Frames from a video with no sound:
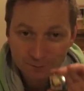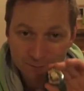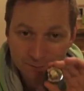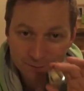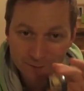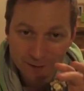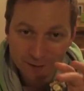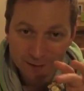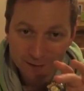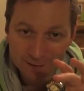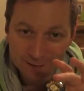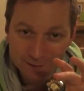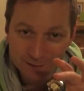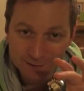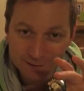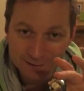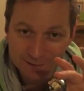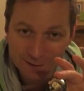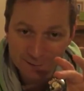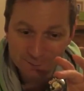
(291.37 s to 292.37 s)
that is a
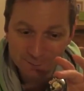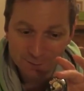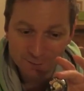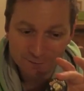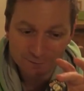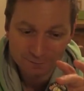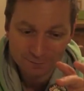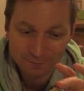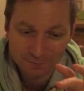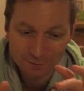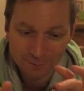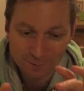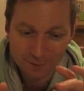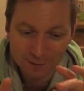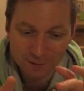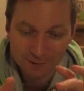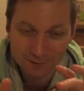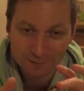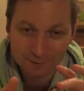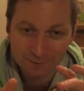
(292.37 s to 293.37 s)
stamp for
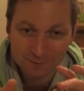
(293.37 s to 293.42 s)
me.